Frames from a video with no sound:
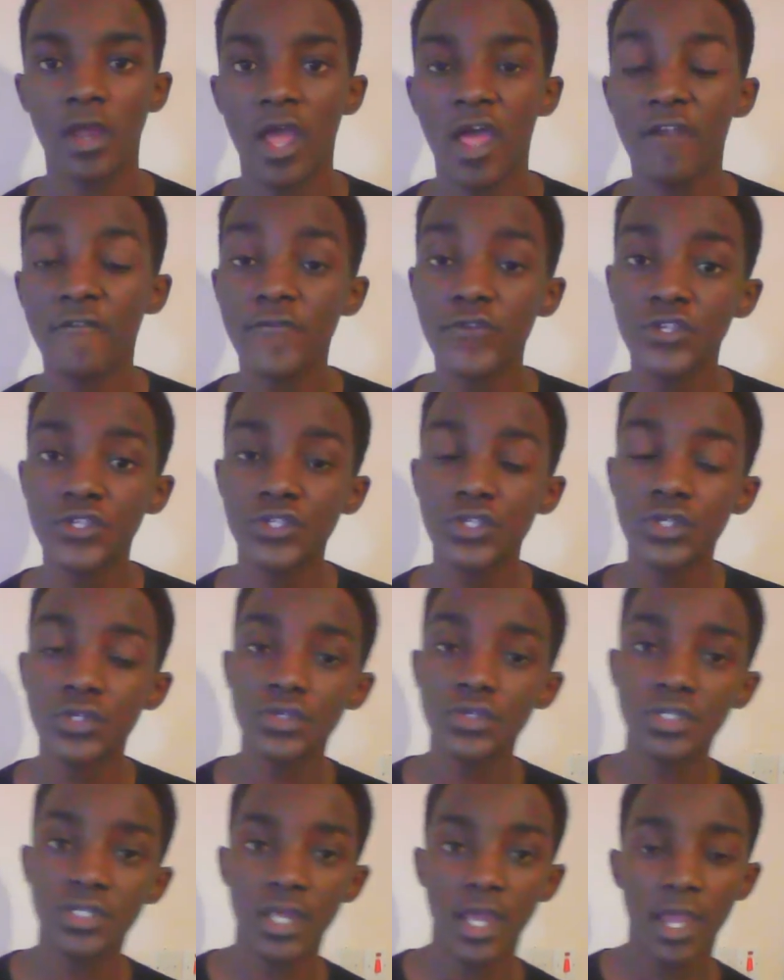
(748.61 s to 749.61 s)
Every
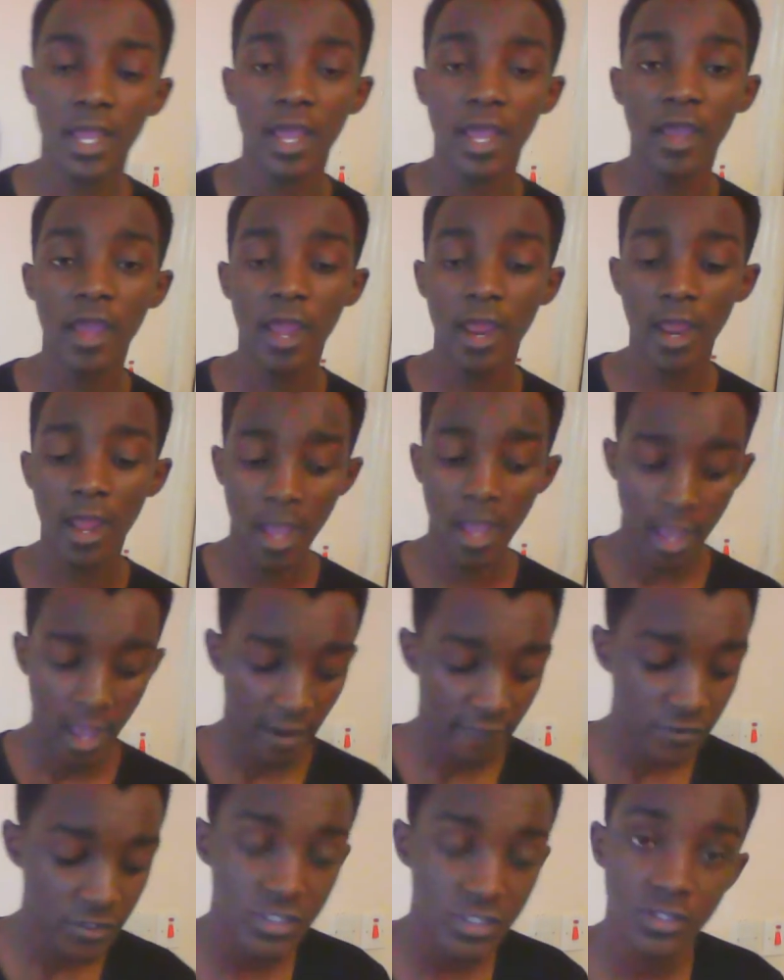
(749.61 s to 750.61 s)
single
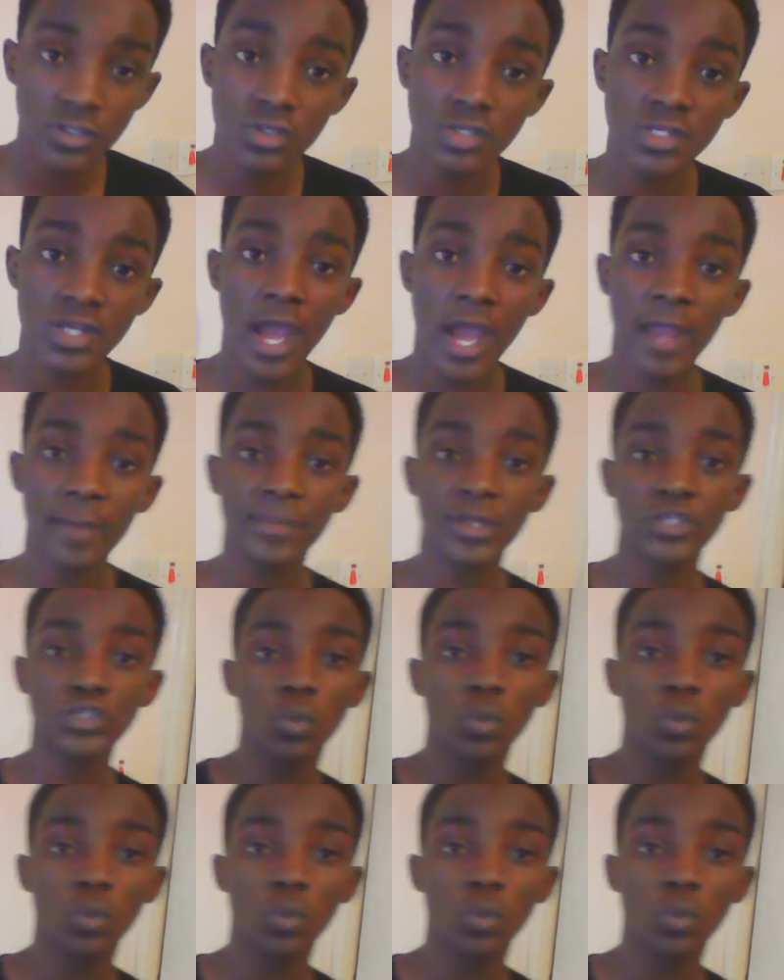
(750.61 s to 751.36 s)
time that